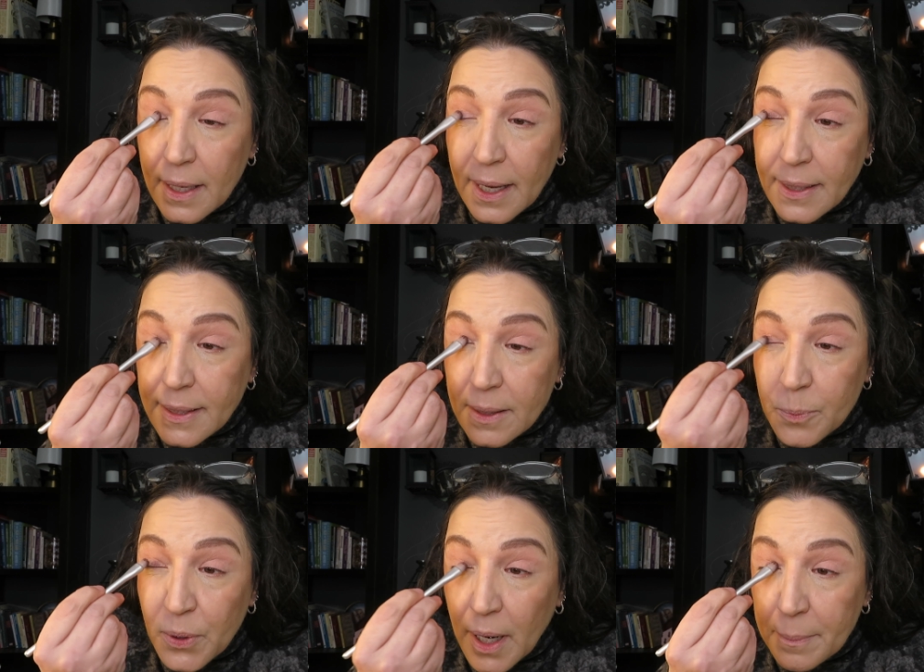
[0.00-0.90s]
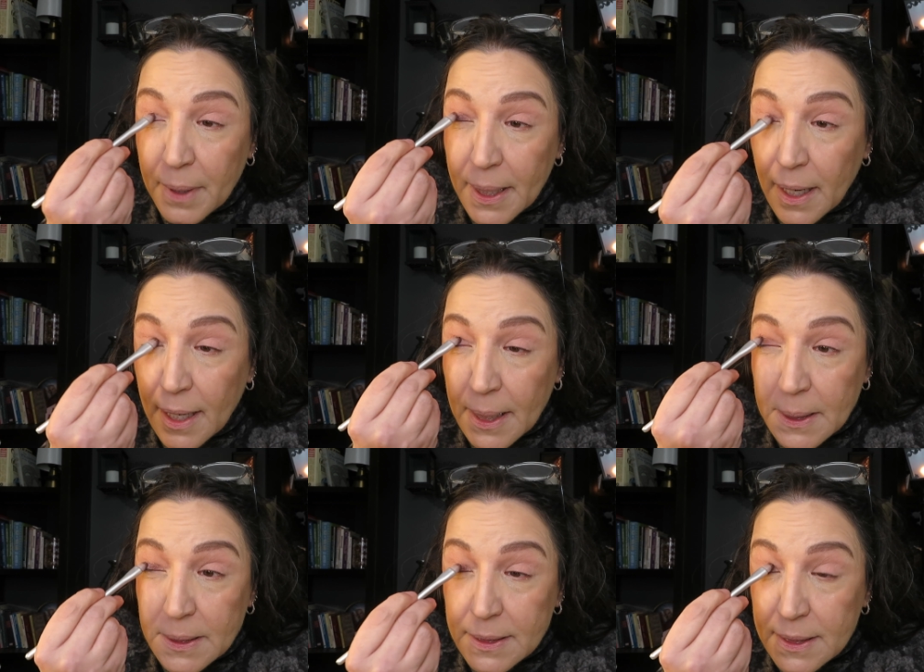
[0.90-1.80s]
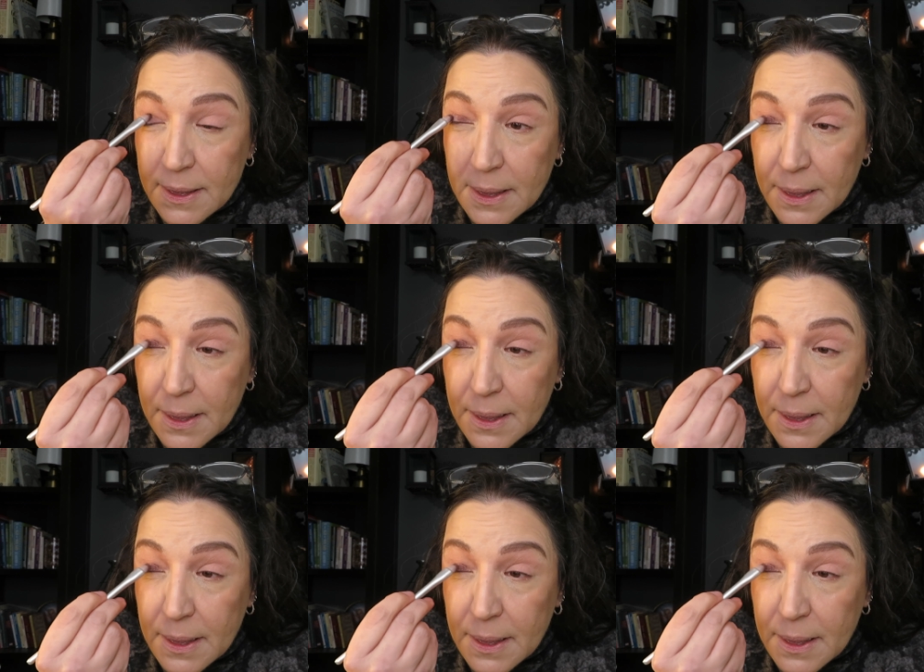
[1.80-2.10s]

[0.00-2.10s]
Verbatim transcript: I did prime my eyes.